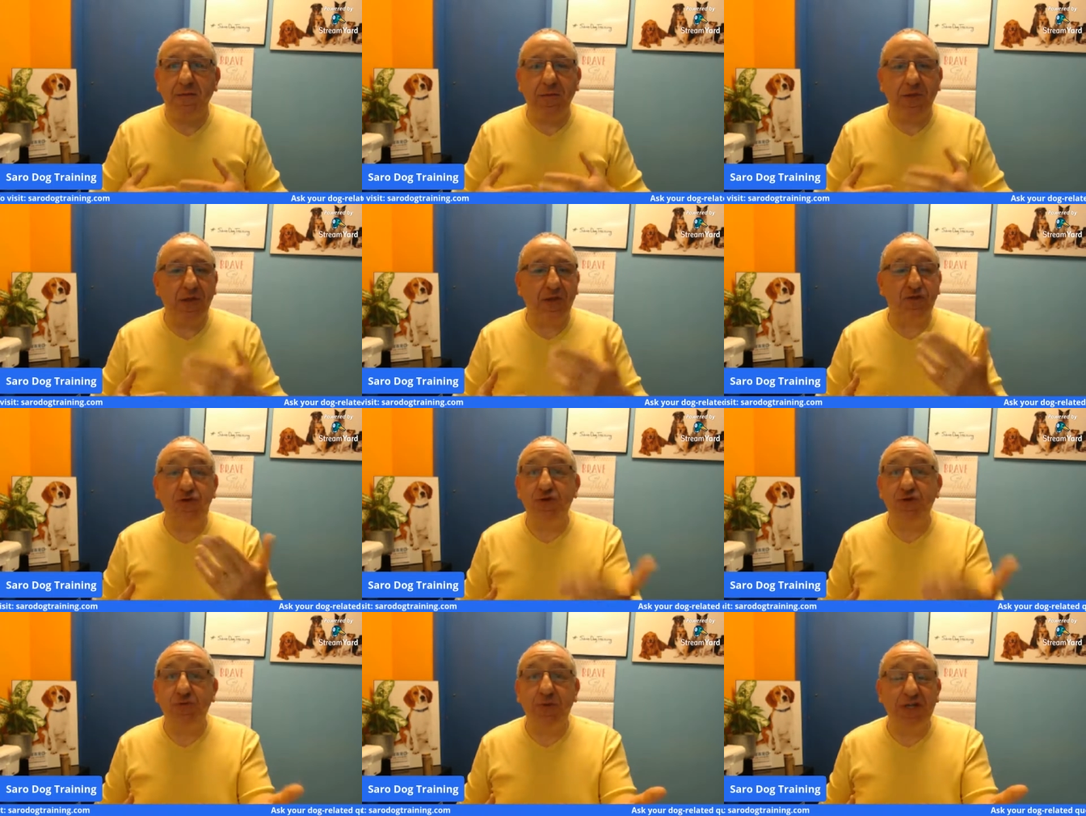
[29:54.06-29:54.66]
it
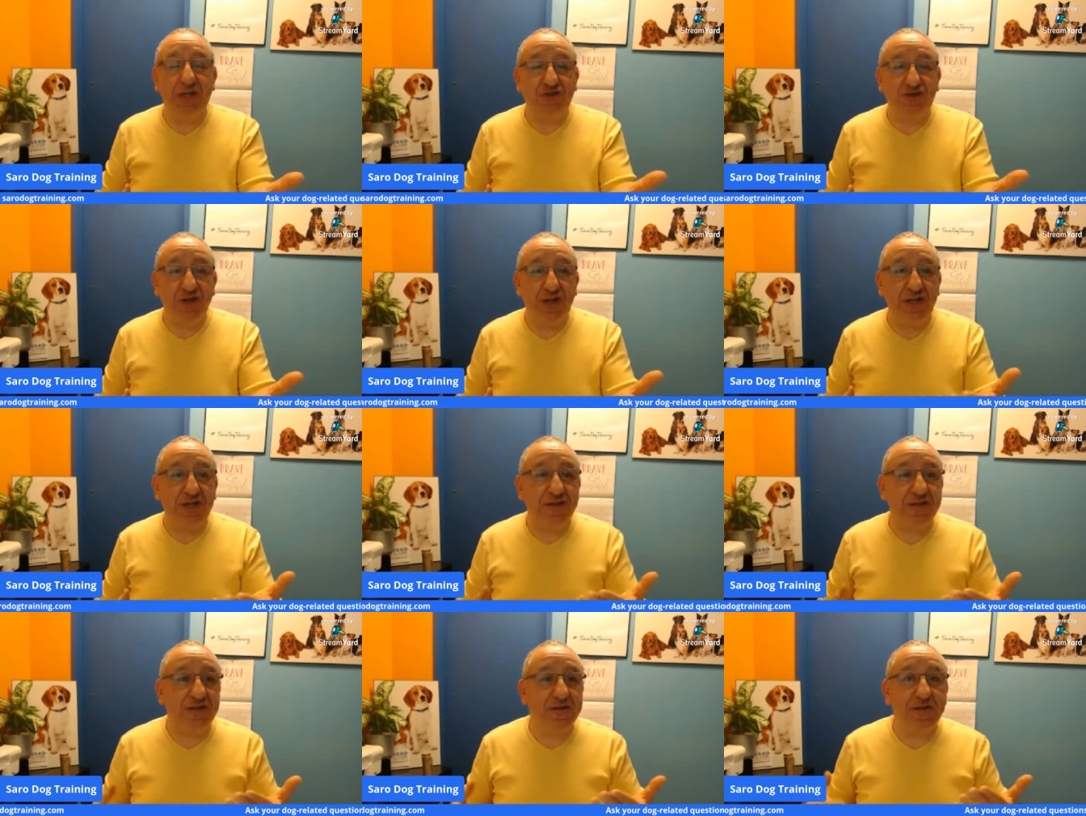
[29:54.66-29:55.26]
could be
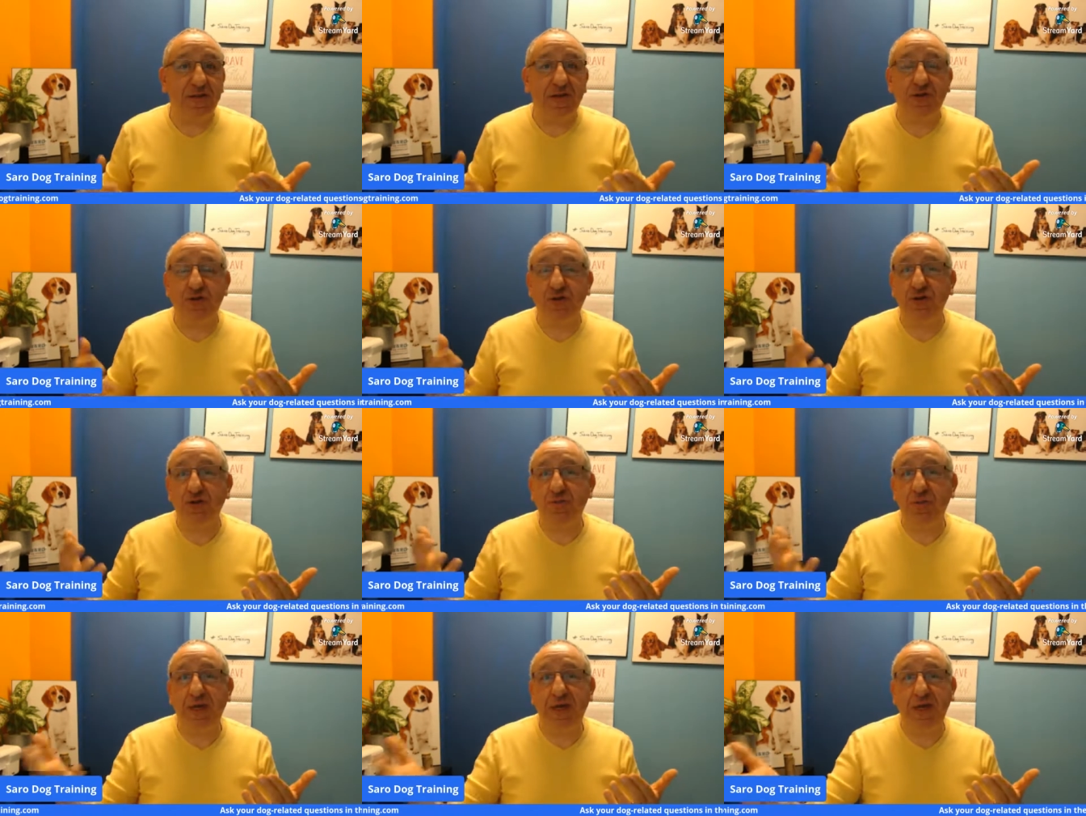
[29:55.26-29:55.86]
treats it
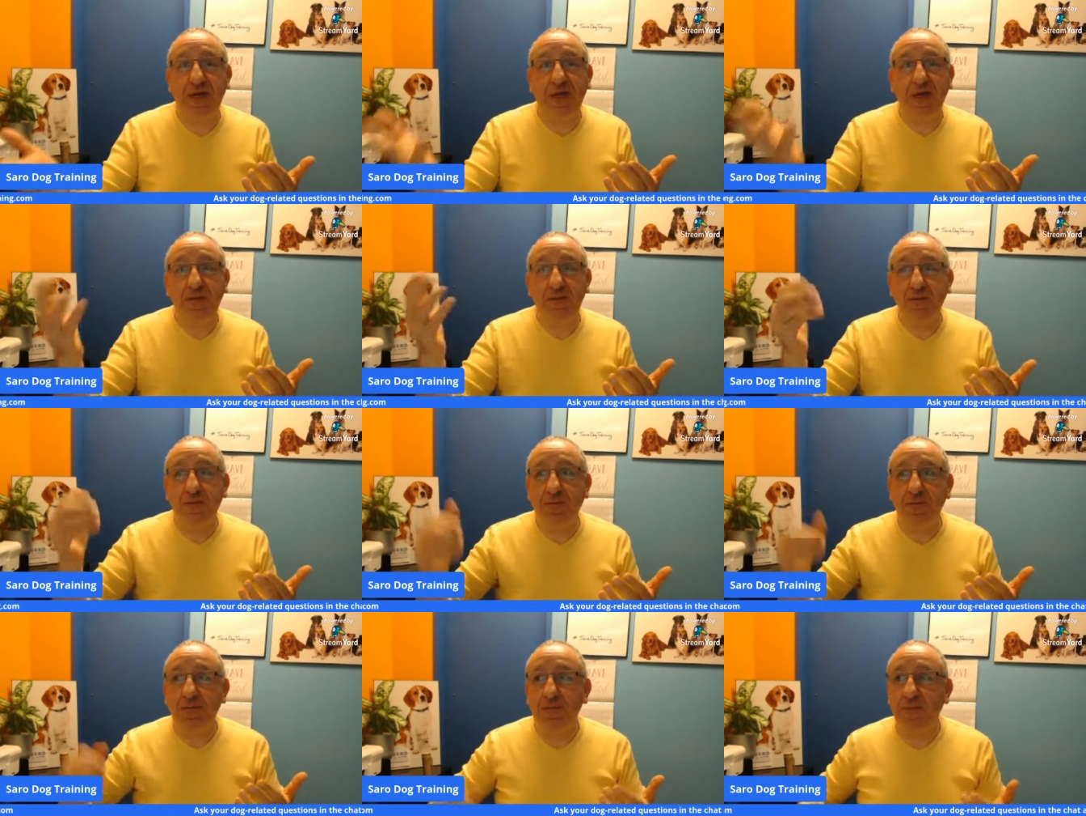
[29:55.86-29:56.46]
could be
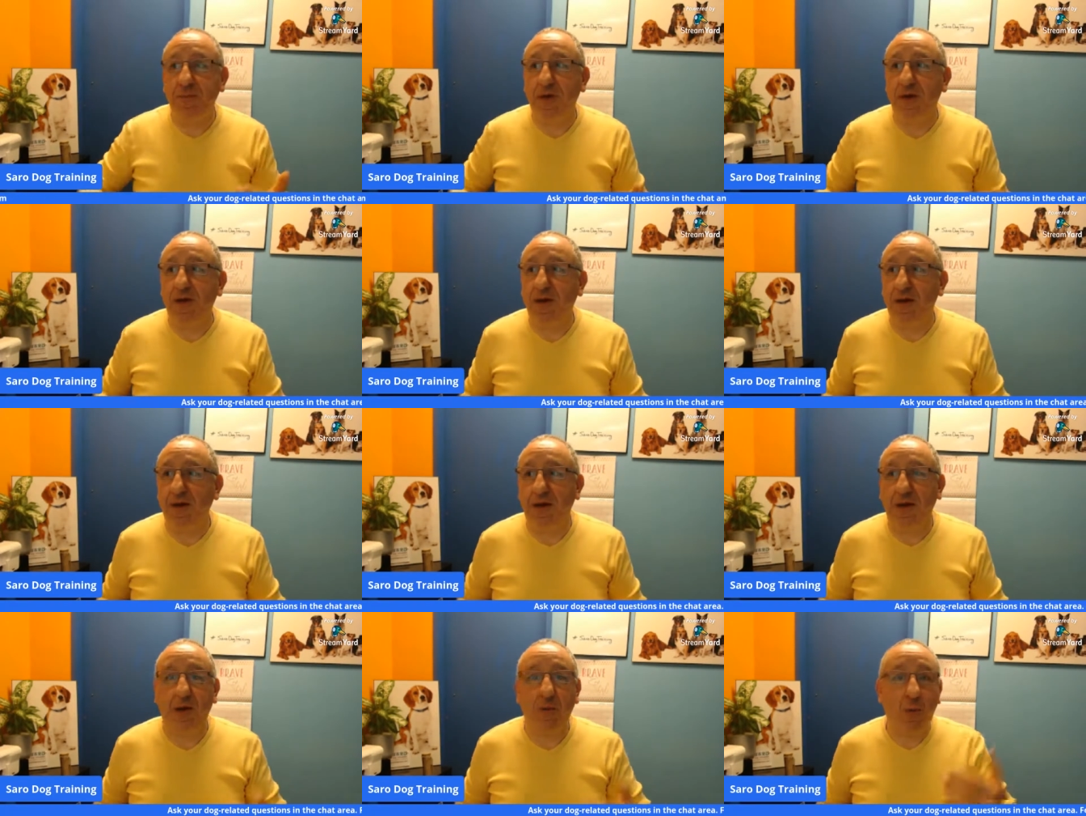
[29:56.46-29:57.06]

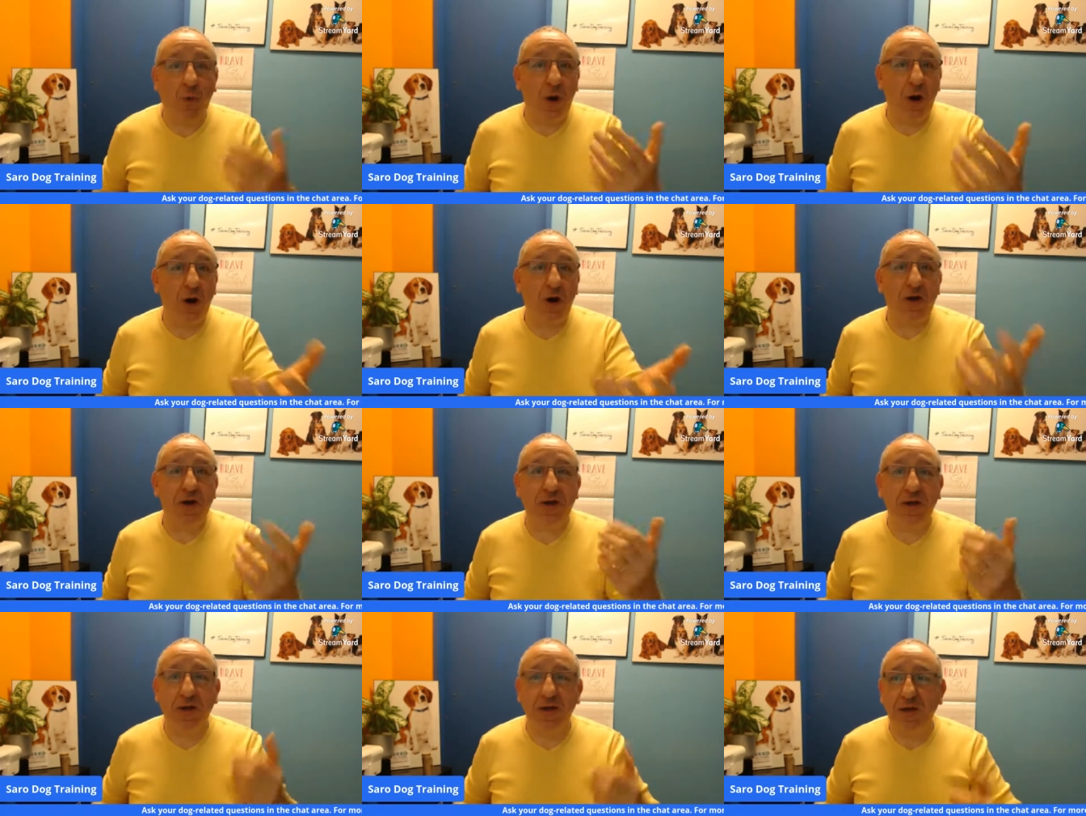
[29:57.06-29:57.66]
uh, a
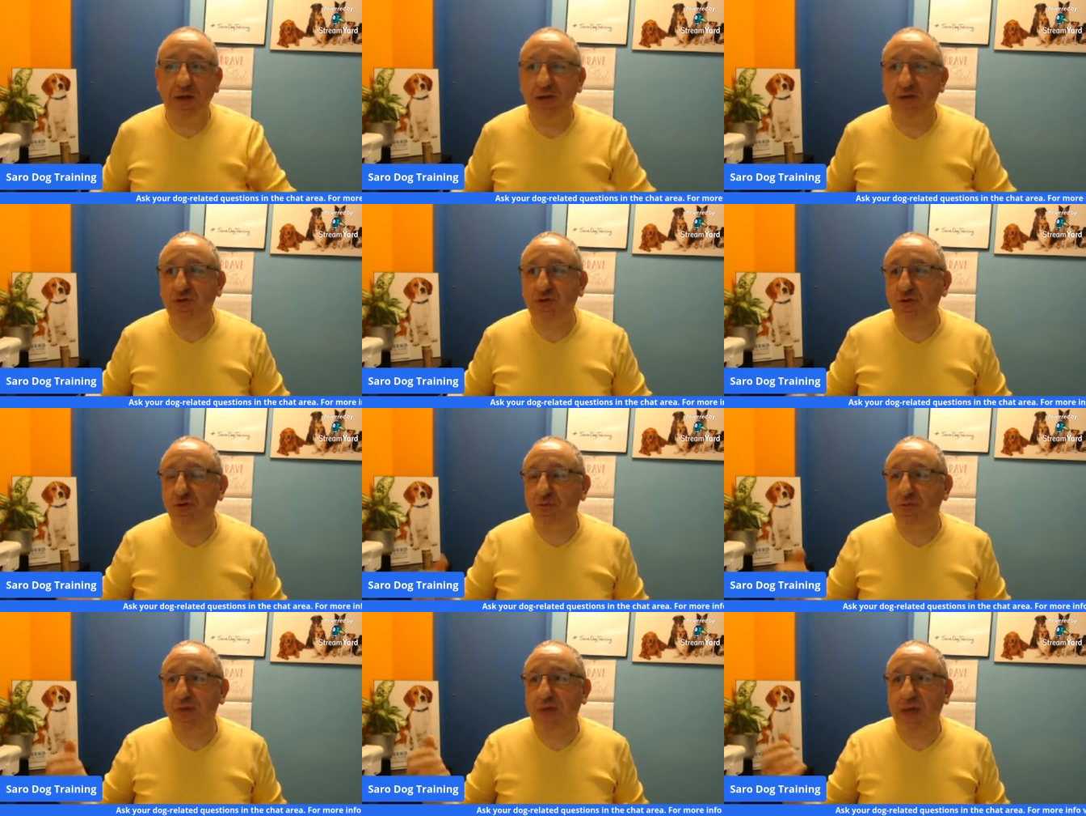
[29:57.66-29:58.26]
walk it
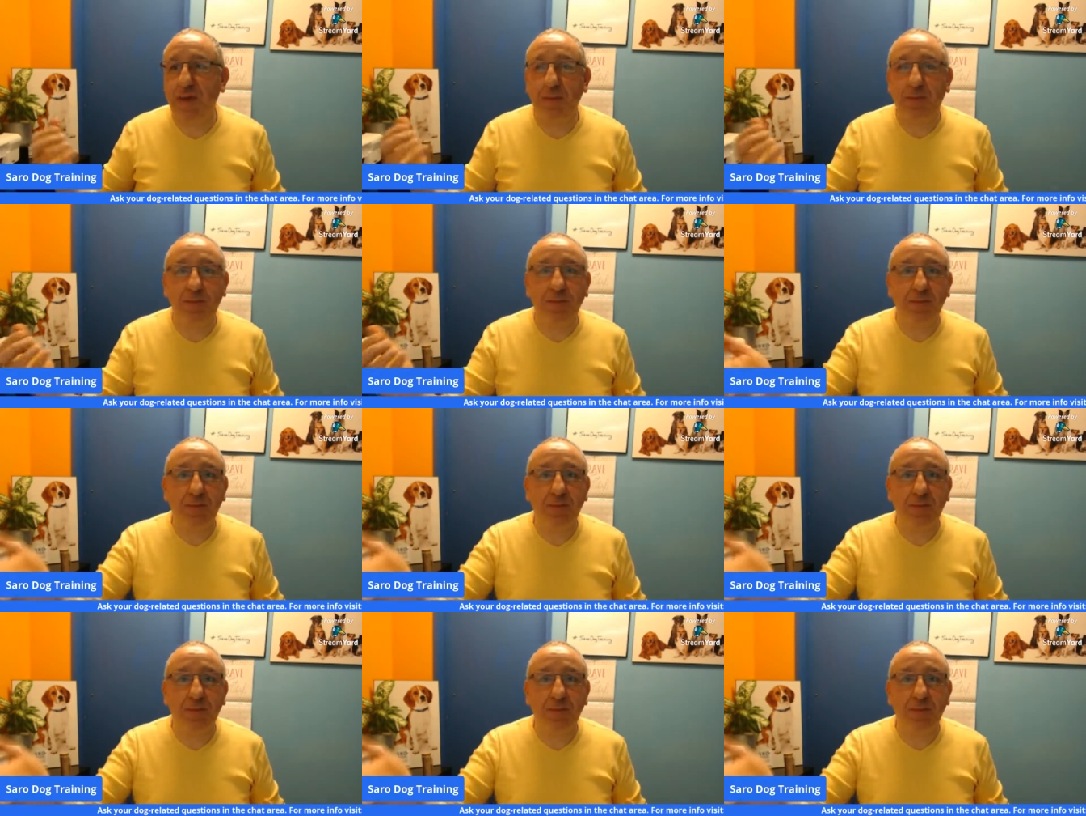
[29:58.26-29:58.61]
could be a